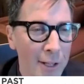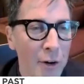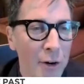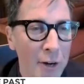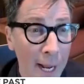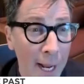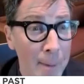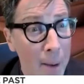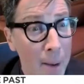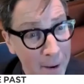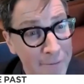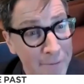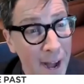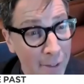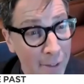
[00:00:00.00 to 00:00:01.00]
learning about
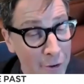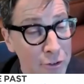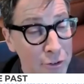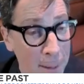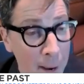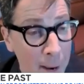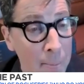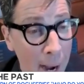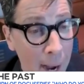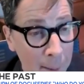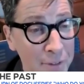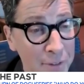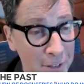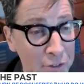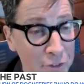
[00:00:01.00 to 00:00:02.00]
my father's and my
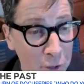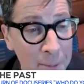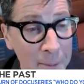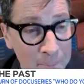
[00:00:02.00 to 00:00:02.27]
mom's history.